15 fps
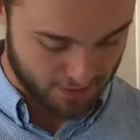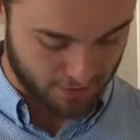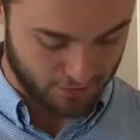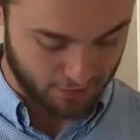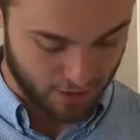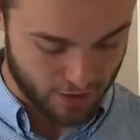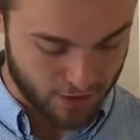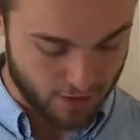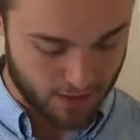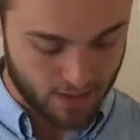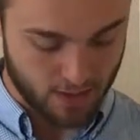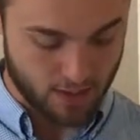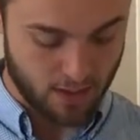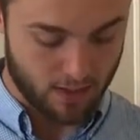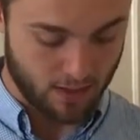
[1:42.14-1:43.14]
So
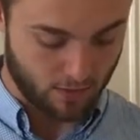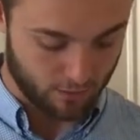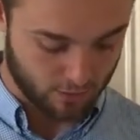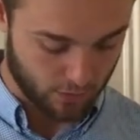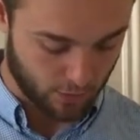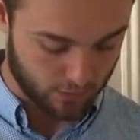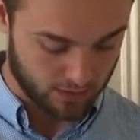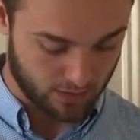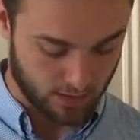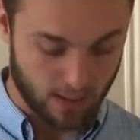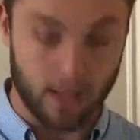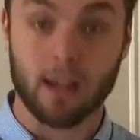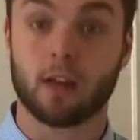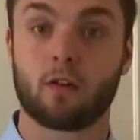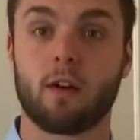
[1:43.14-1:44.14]
it results in an
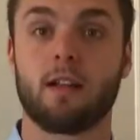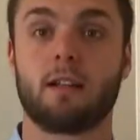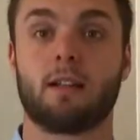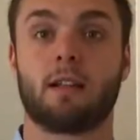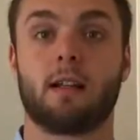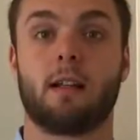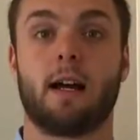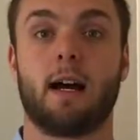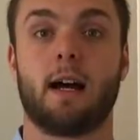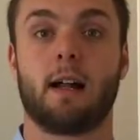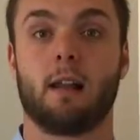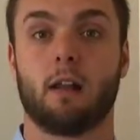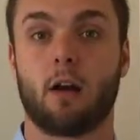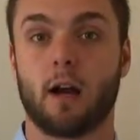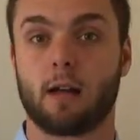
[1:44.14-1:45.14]
increased
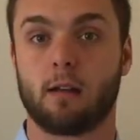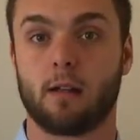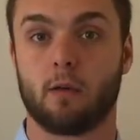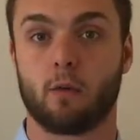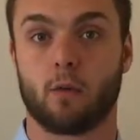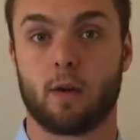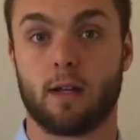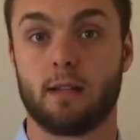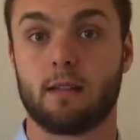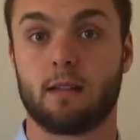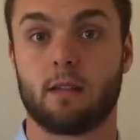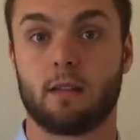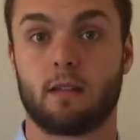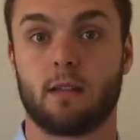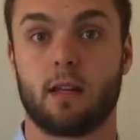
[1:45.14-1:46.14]
likelihood or
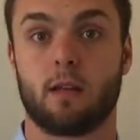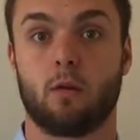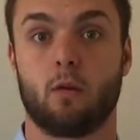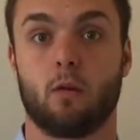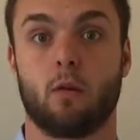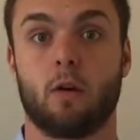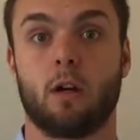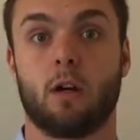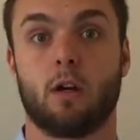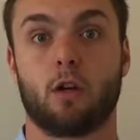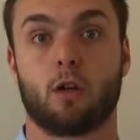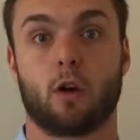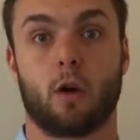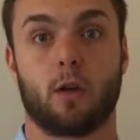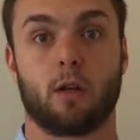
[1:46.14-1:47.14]
incidence that you're
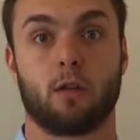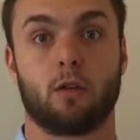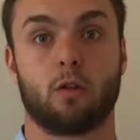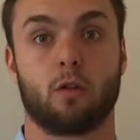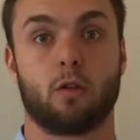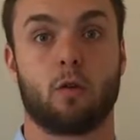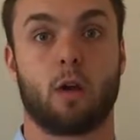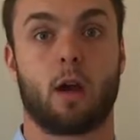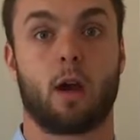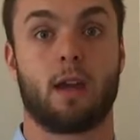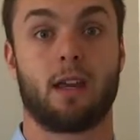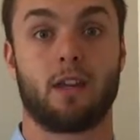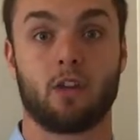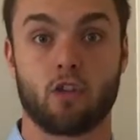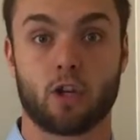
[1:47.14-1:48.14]
going to
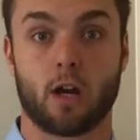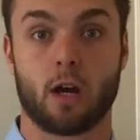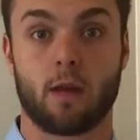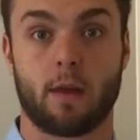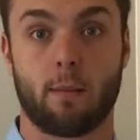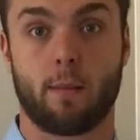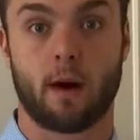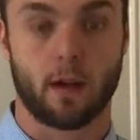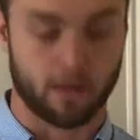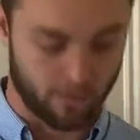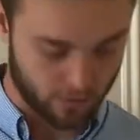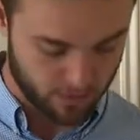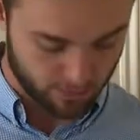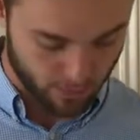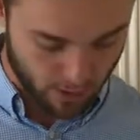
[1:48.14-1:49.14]
injure that part of
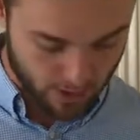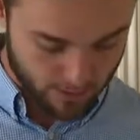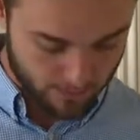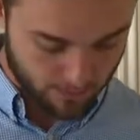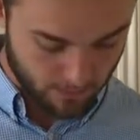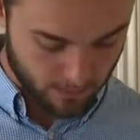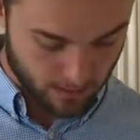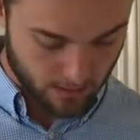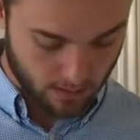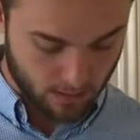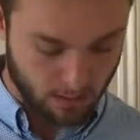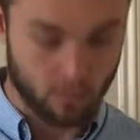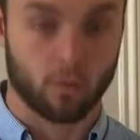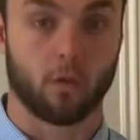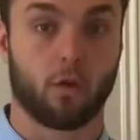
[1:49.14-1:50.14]
your spine,
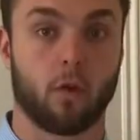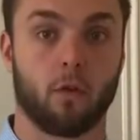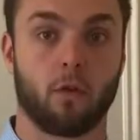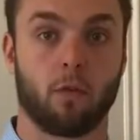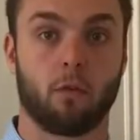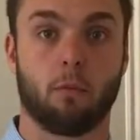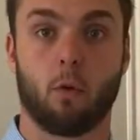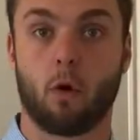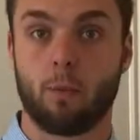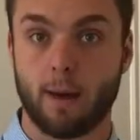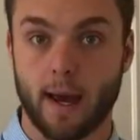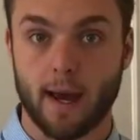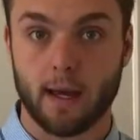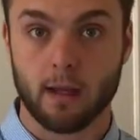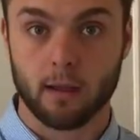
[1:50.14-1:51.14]
it results in more
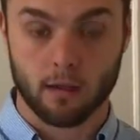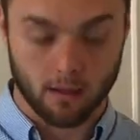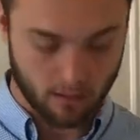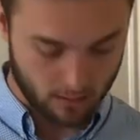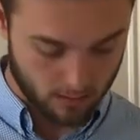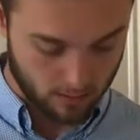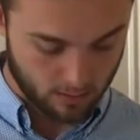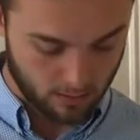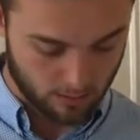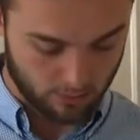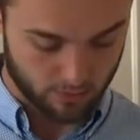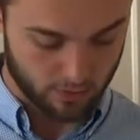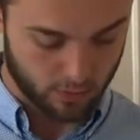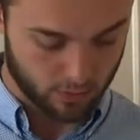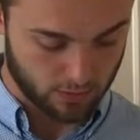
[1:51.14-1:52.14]
pain, and it
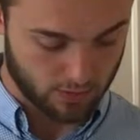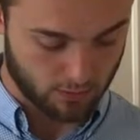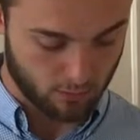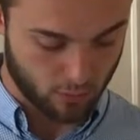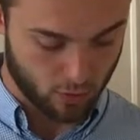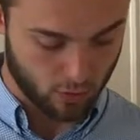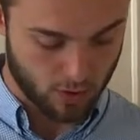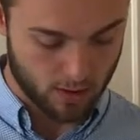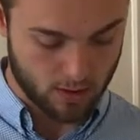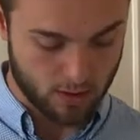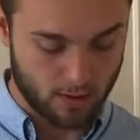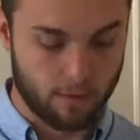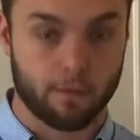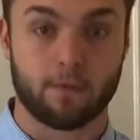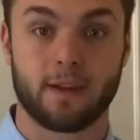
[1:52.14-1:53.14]
results in more
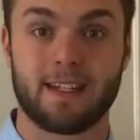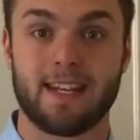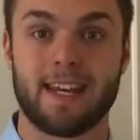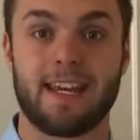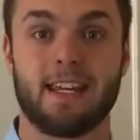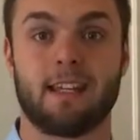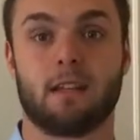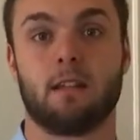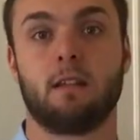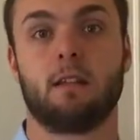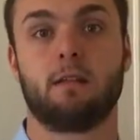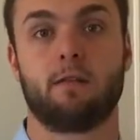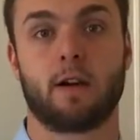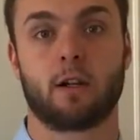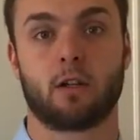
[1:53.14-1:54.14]
fatigue and
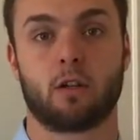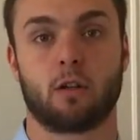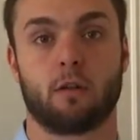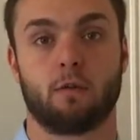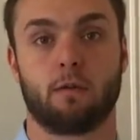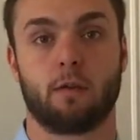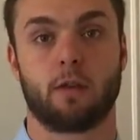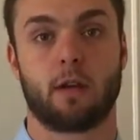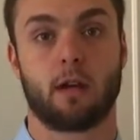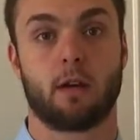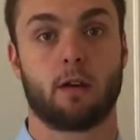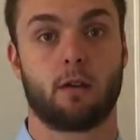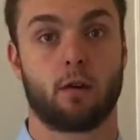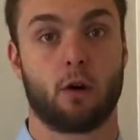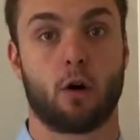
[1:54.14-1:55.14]
dysfunction of
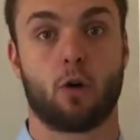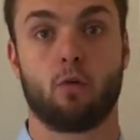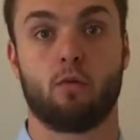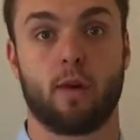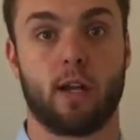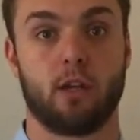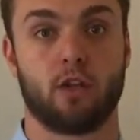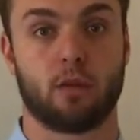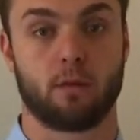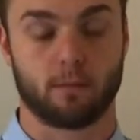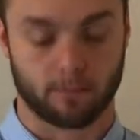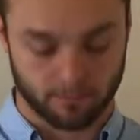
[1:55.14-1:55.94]
the whole region.